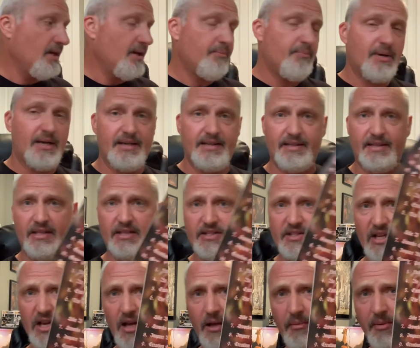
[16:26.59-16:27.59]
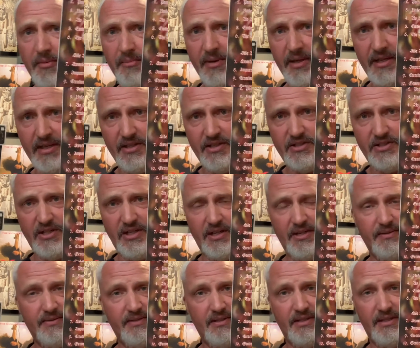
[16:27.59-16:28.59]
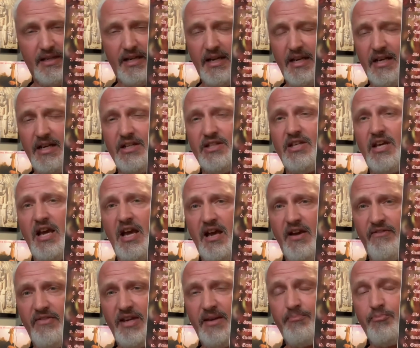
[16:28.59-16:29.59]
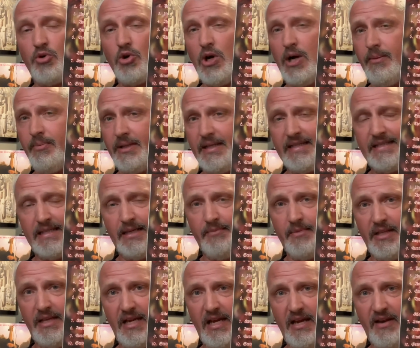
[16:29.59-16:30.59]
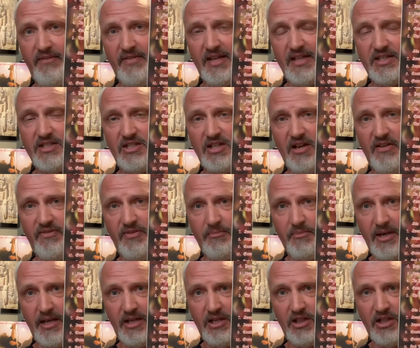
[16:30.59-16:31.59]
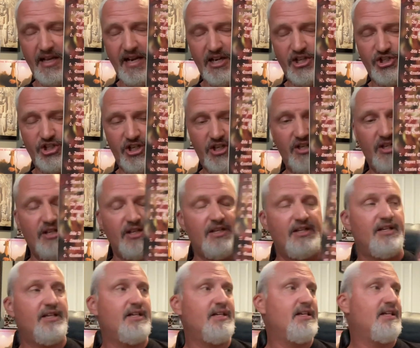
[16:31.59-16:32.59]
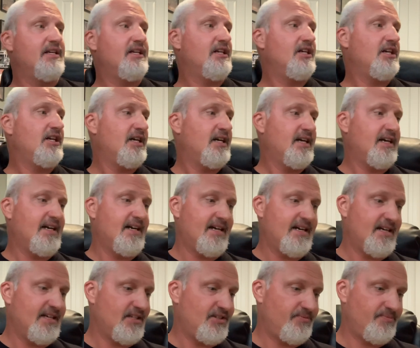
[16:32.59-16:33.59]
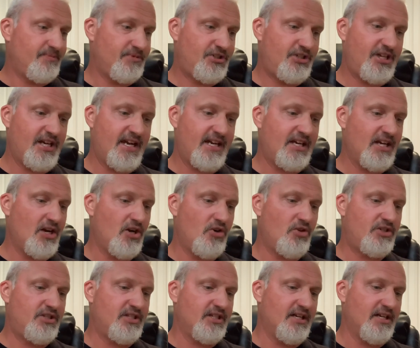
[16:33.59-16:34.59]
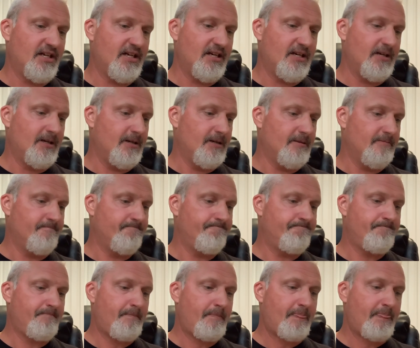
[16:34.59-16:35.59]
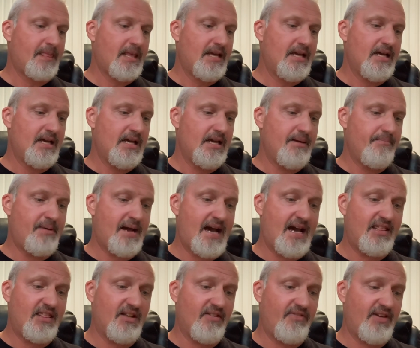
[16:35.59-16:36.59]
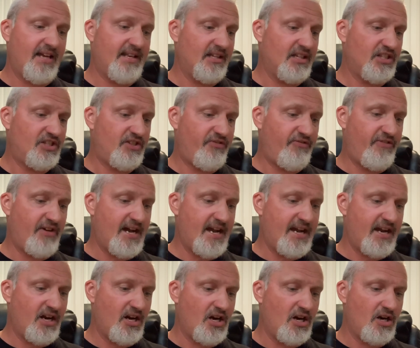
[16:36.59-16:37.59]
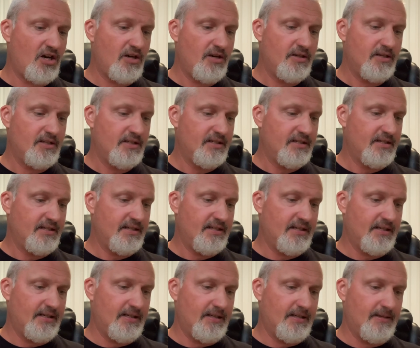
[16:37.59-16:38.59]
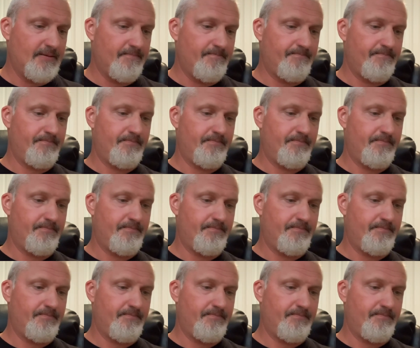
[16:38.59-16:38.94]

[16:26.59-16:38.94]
but this album is, uh, it is heavy, probably some of the heaviest stuff in my collection. Uh, check out um, Path of Endless Fire. Um,